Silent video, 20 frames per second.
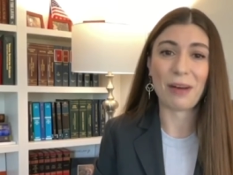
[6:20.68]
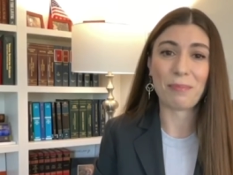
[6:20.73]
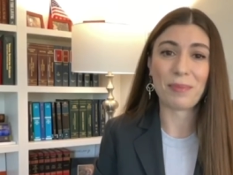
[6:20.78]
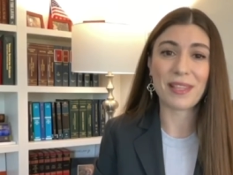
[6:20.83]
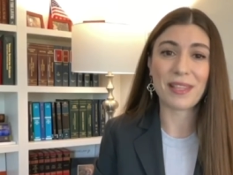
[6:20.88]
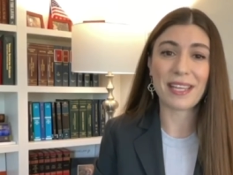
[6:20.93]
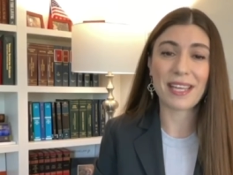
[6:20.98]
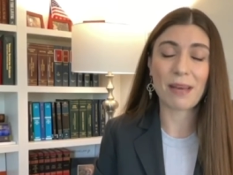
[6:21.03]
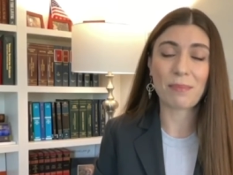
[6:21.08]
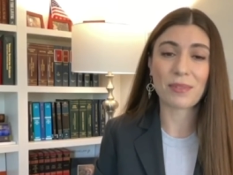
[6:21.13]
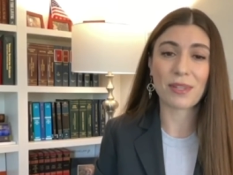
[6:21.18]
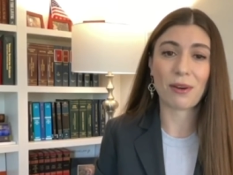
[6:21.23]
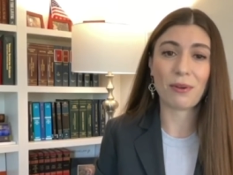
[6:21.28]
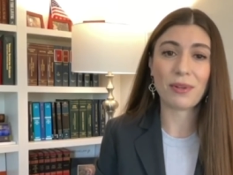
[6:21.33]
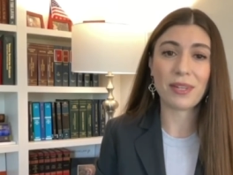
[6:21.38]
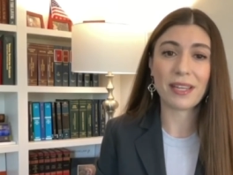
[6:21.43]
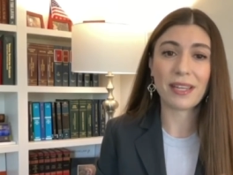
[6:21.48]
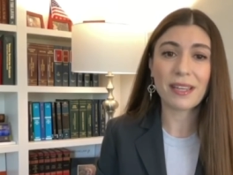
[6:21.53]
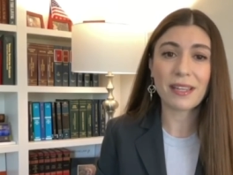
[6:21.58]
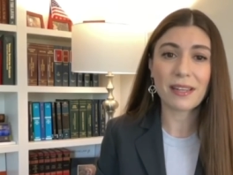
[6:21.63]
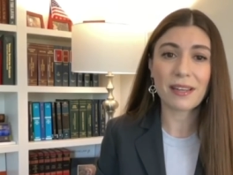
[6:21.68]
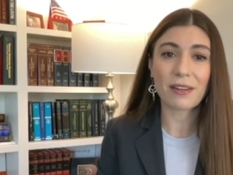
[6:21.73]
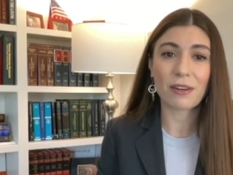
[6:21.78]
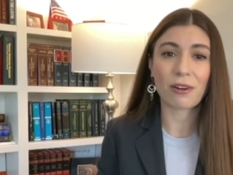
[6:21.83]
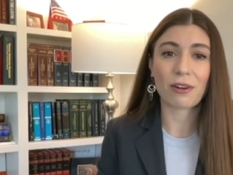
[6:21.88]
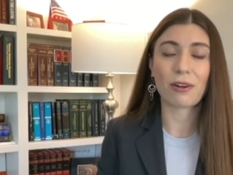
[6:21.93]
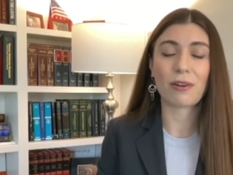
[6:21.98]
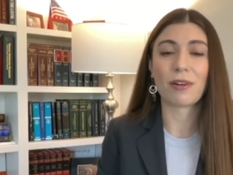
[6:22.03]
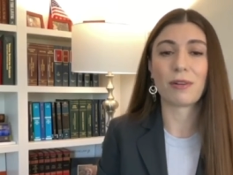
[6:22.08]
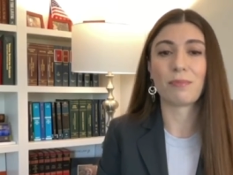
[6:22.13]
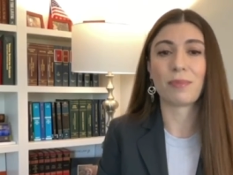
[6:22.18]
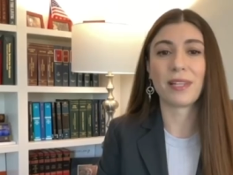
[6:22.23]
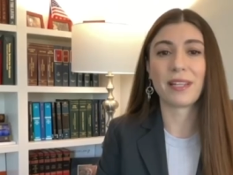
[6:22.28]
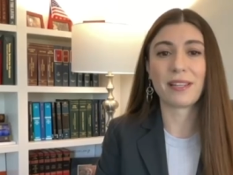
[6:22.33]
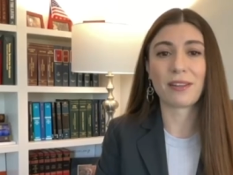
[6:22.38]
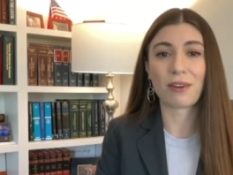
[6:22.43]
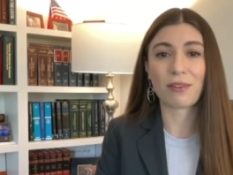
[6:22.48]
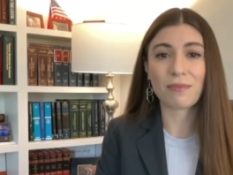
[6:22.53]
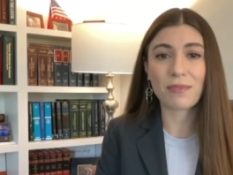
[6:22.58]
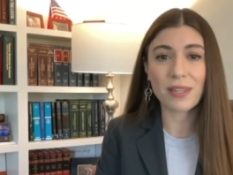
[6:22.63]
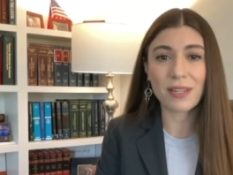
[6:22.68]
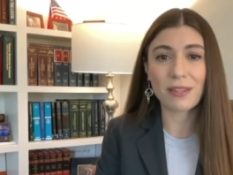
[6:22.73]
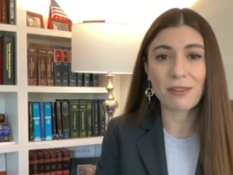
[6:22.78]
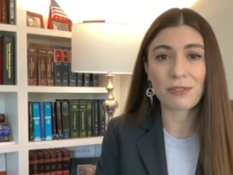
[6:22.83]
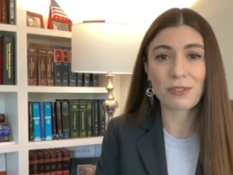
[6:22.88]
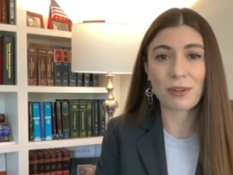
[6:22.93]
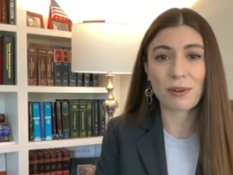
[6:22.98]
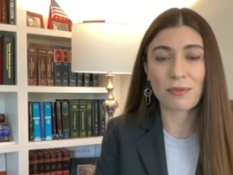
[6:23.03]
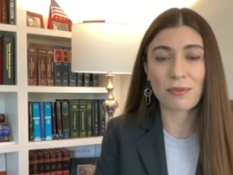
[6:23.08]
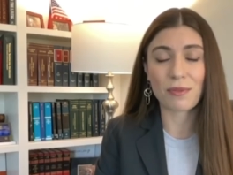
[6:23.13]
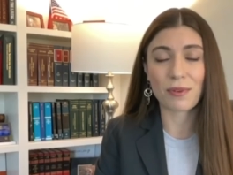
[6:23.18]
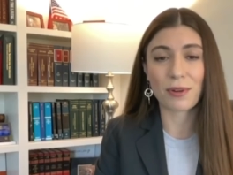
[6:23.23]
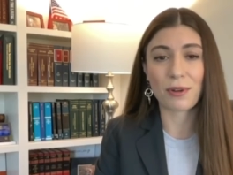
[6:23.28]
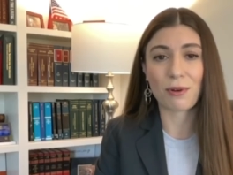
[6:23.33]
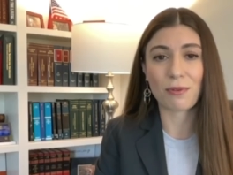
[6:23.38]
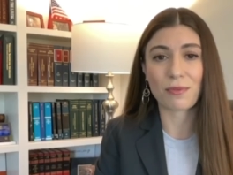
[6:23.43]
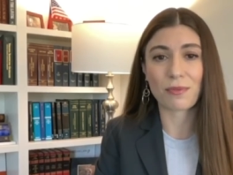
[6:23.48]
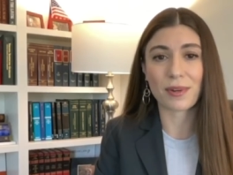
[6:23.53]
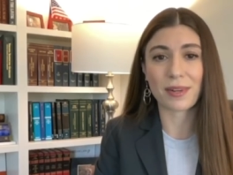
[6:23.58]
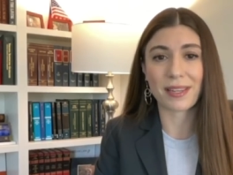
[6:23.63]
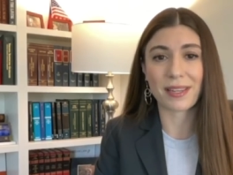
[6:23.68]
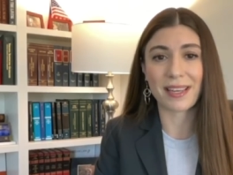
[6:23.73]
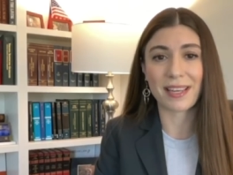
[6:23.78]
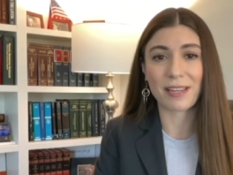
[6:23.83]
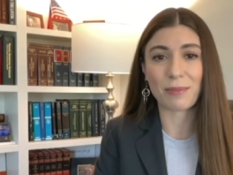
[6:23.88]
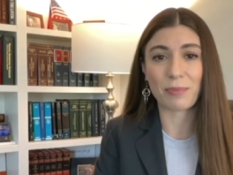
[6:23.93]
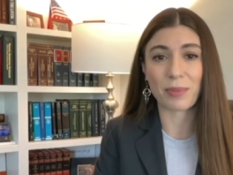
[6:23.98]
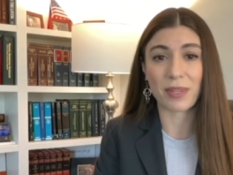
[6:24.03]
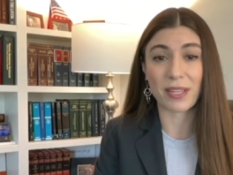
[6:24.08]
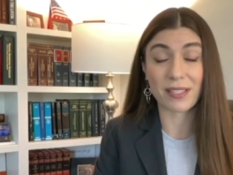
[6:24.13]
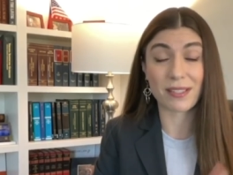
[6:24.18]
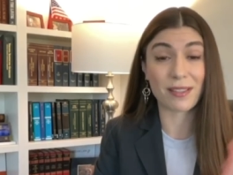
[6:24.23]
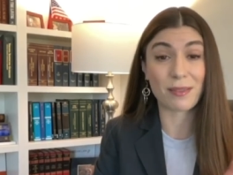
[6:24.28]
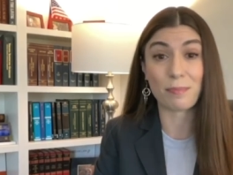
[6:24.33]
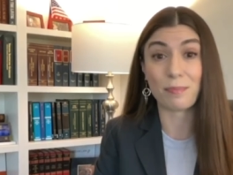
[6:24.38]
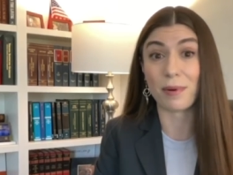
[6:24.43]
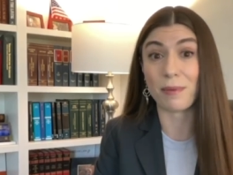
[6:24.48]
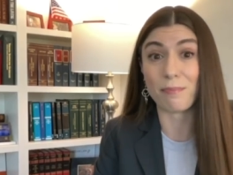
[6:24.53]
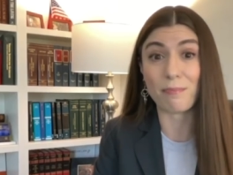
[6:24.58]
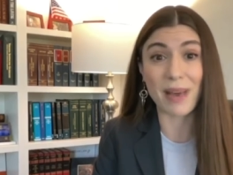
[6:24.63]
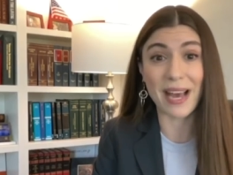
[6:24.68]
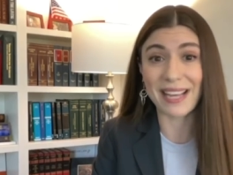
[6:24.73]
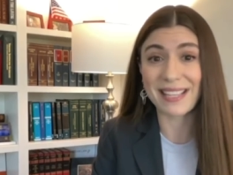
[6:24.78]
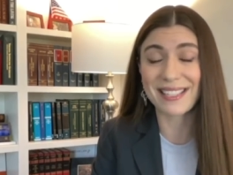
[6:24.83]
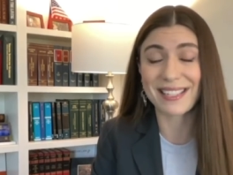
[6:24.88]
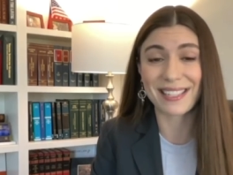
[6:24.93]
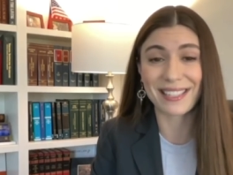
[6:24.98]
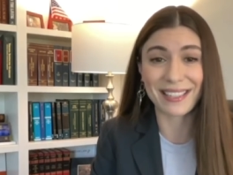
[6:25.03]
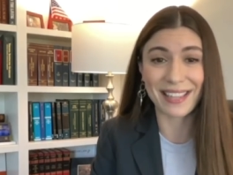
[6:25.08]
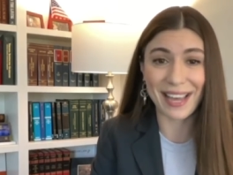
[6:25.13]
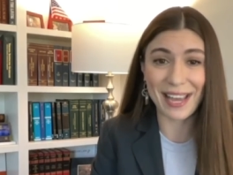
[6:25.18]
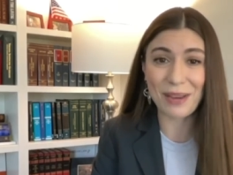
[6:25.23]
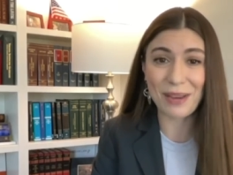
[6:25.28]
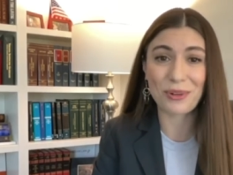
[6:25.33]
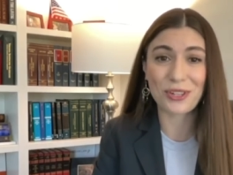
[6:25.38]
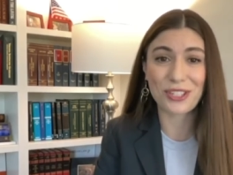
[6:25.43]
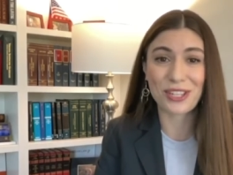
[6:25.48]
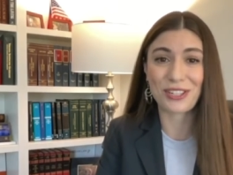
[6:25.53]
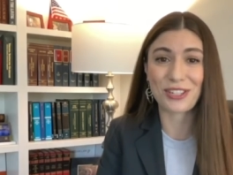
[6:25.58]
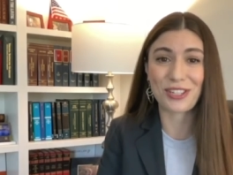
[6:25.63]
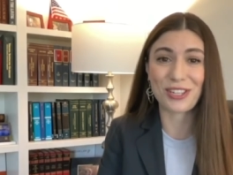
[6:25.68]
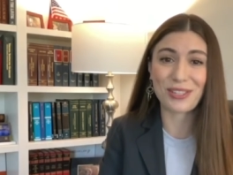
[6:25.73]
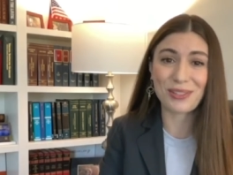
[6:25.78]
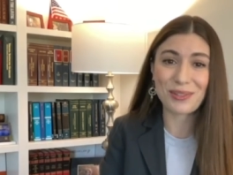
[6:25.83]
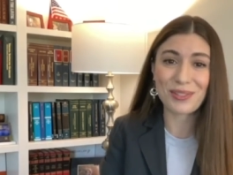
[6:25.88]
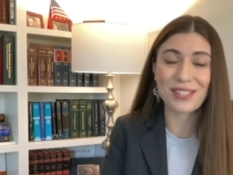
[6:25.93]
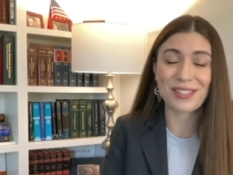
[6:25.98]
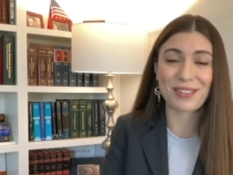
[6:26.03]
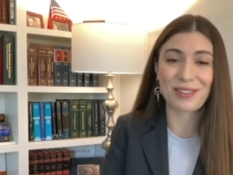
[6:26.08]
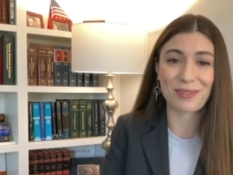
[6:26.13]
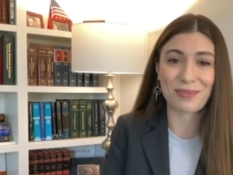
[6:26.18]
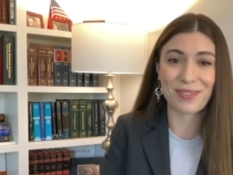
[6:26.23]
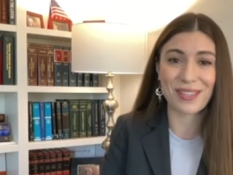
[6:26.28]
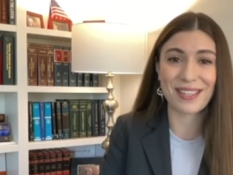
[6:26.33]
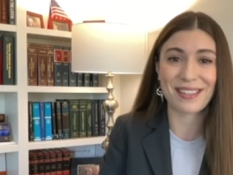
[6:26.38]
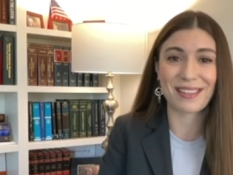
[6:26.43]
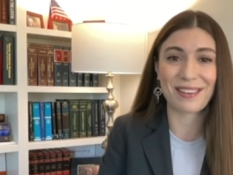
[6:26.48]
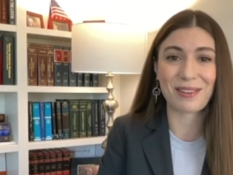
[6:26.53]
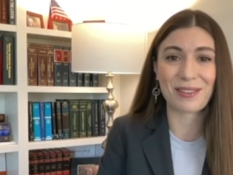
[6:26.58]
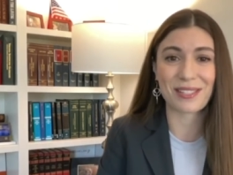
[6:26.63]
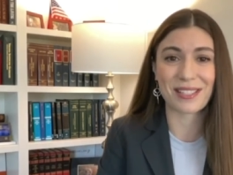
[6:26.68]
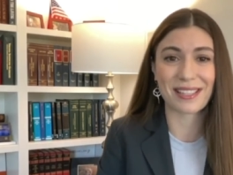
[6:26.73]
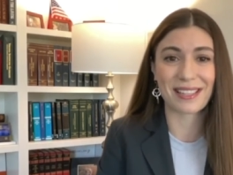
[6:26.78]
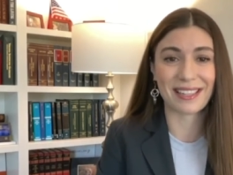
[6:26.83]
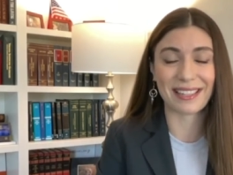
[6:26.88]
But they kept honing in on her and playing her videos over and over again because of the bombastic language that she used in her videos.